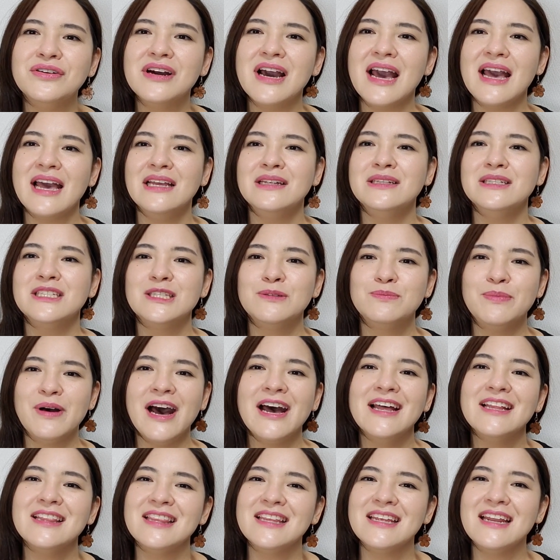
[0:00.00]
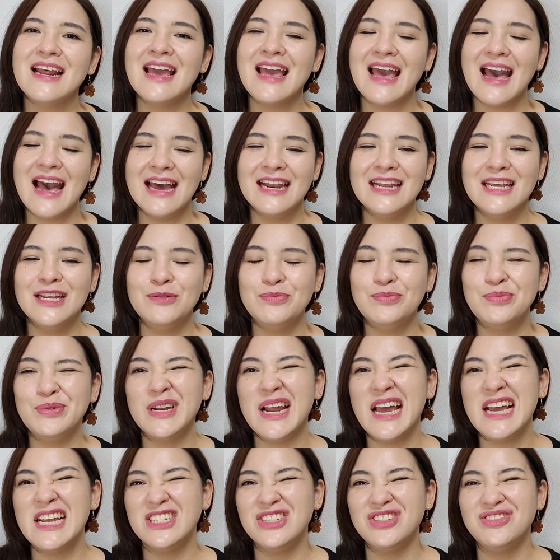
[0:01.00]
and spot that I had it, but
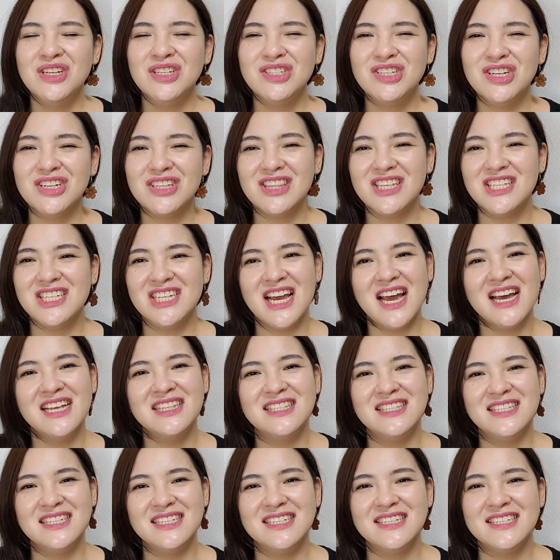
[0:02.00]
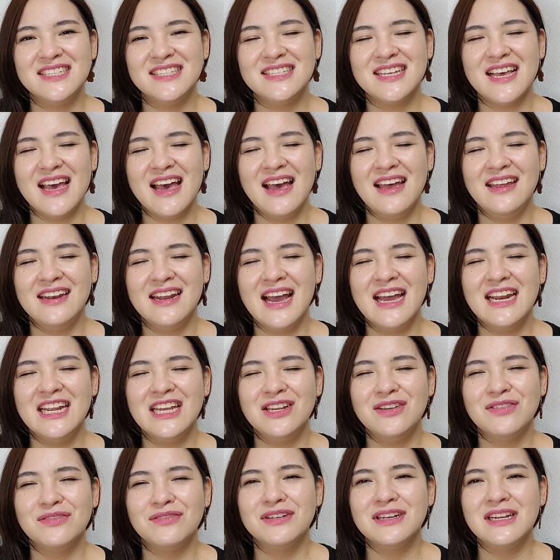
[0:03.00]
I took the chances and I
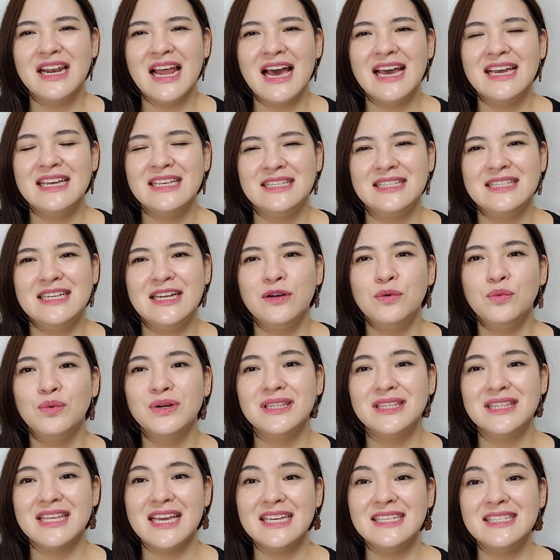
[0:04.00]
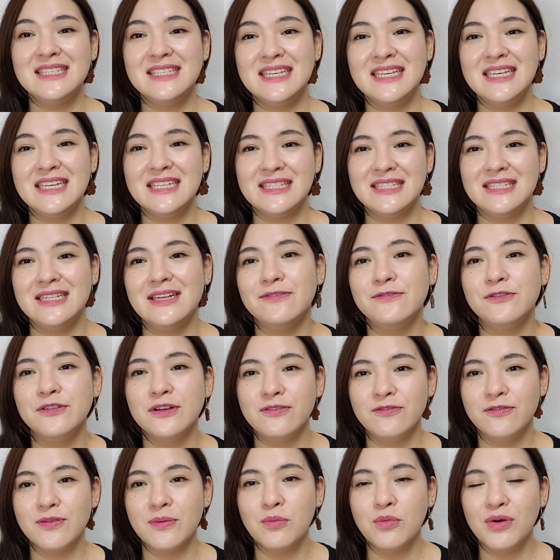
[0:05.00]
didn't realize that what they see is
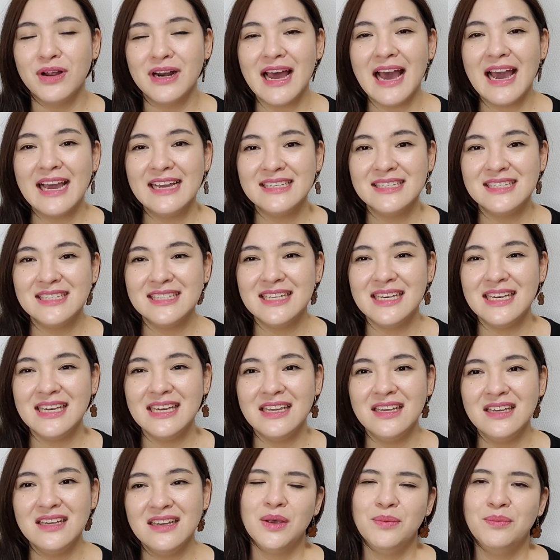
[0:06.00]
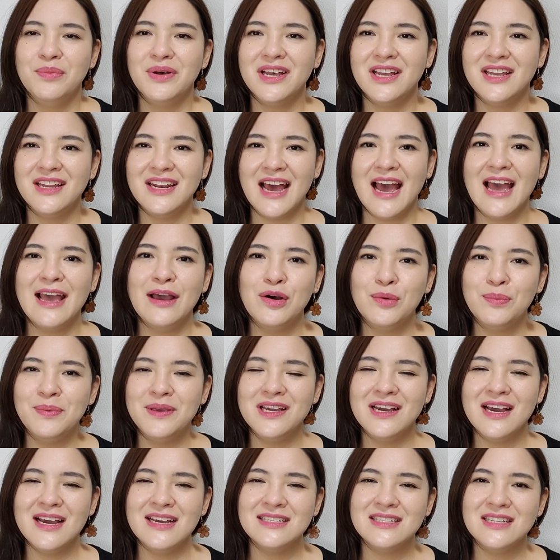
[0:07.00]
different from what I see. But I hope you
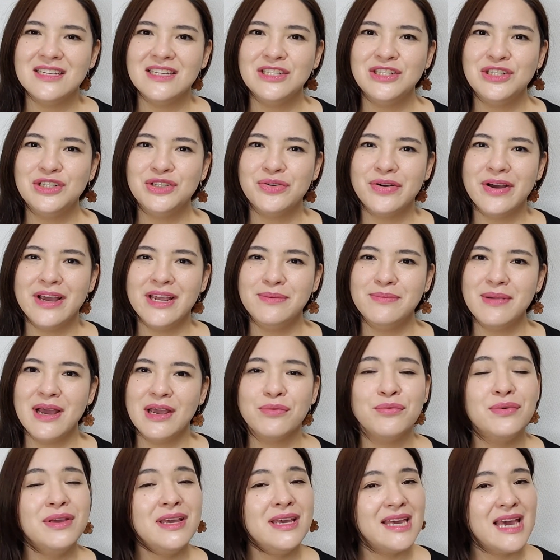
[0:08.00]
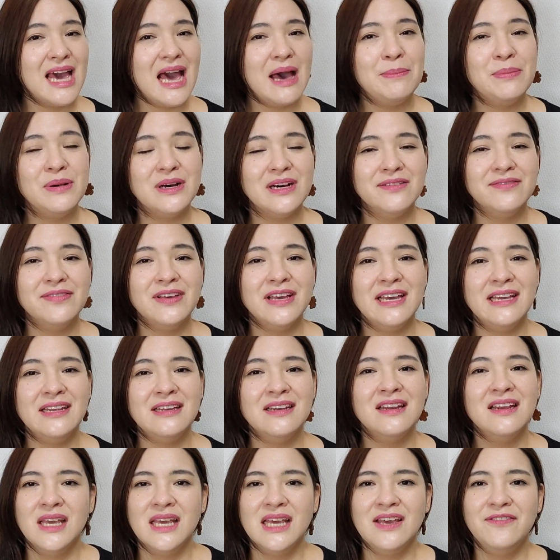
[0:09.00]
guys enjoyed my recap of it.
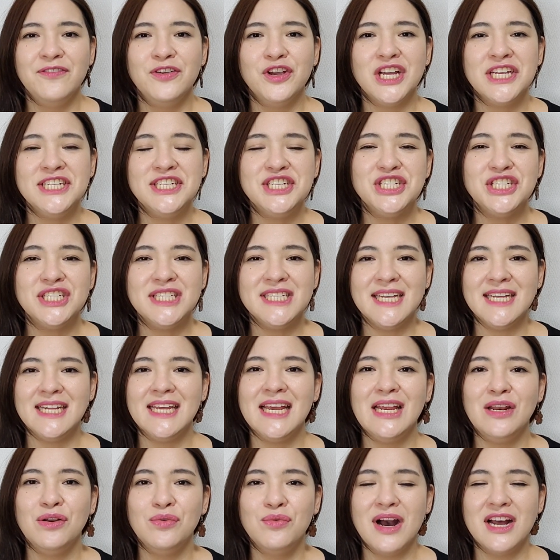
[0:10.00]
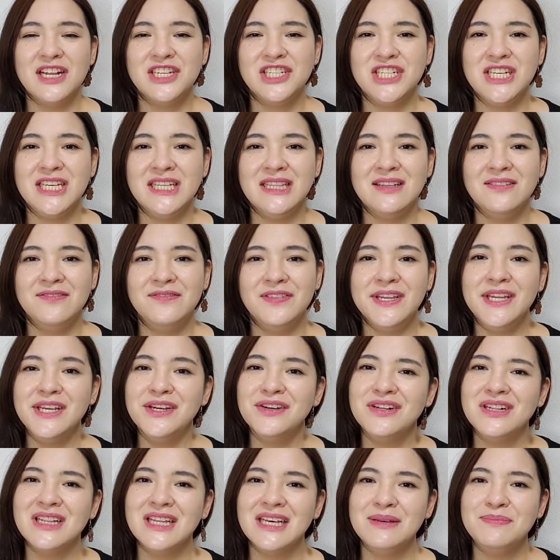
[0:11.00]
If you're interested in watching the video
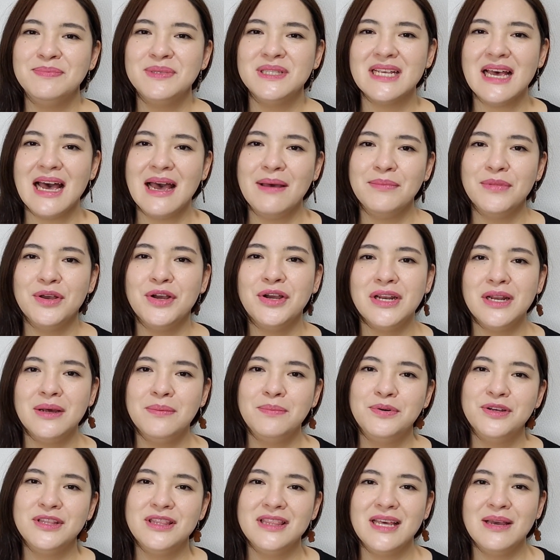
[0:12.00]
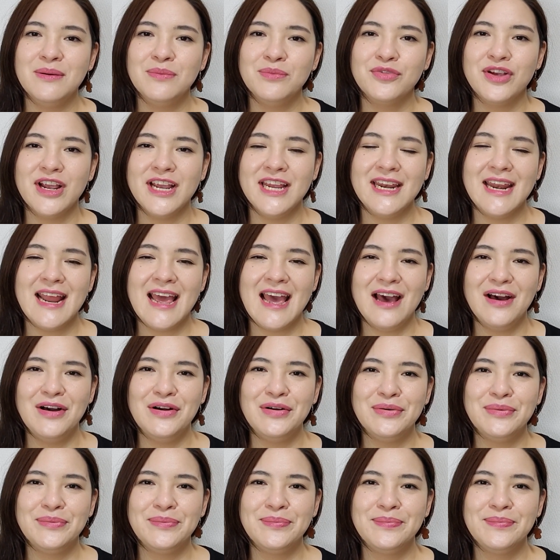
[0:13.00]
clips, I'm gonna put them right now.